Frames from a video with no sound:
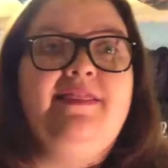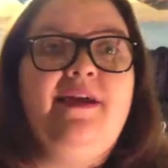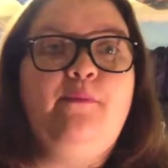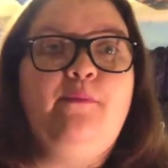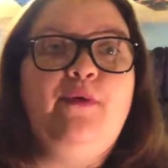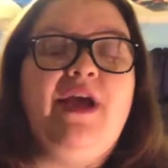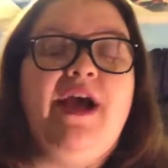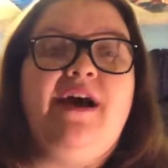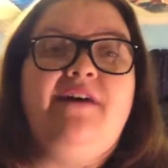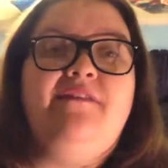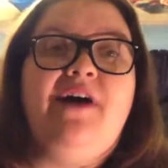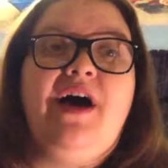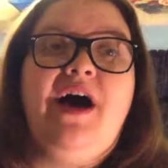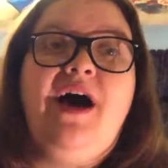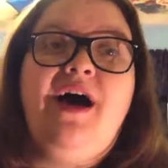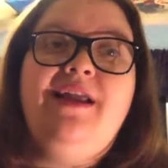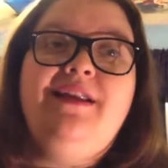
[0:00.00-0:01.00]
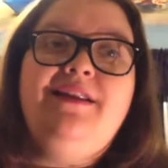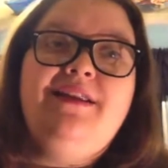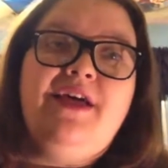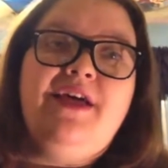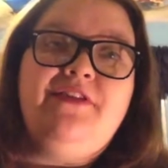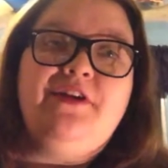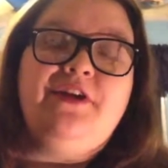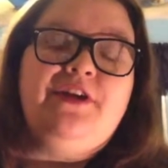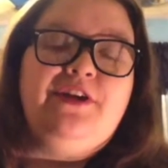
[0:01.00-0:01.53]
Then we have
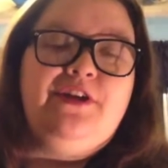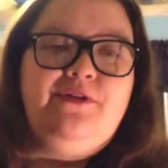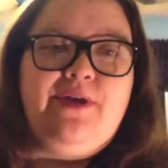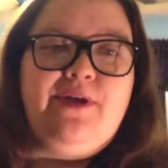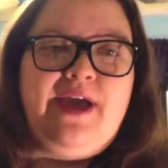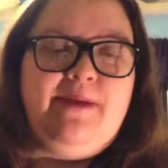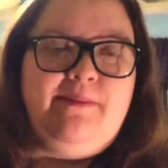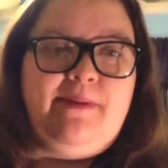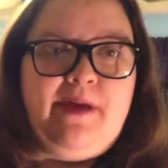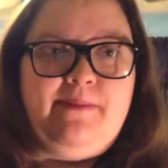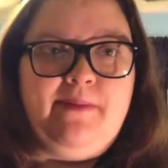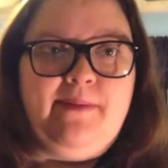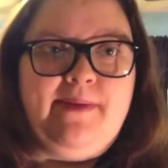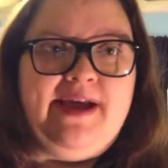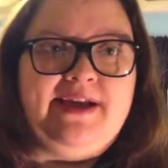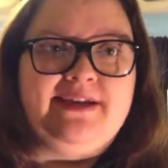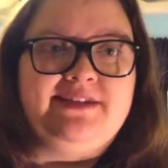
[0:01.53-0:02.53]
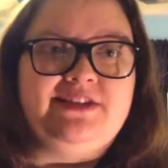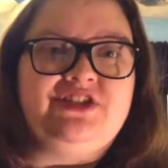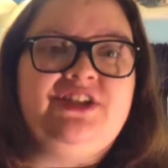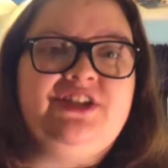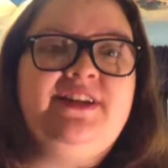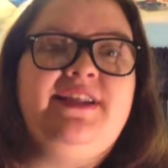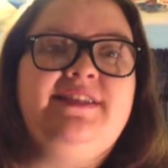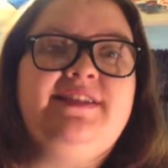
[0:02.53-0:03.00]
another UK paperback edition.